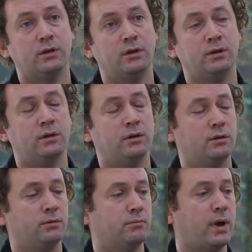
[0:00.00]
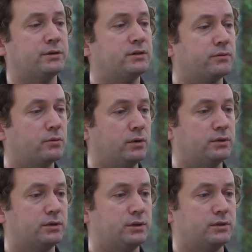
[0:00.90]
in massive
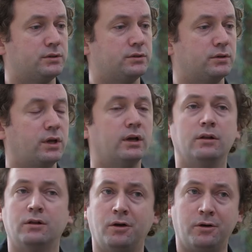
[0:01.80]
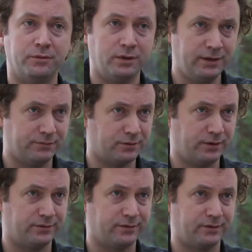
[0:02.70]
quantities to kill all the leaf
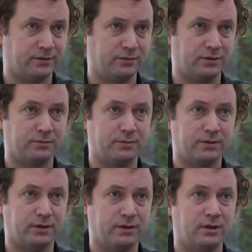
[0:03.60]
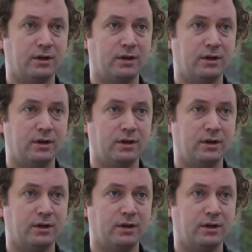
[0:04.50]
trees. So this was a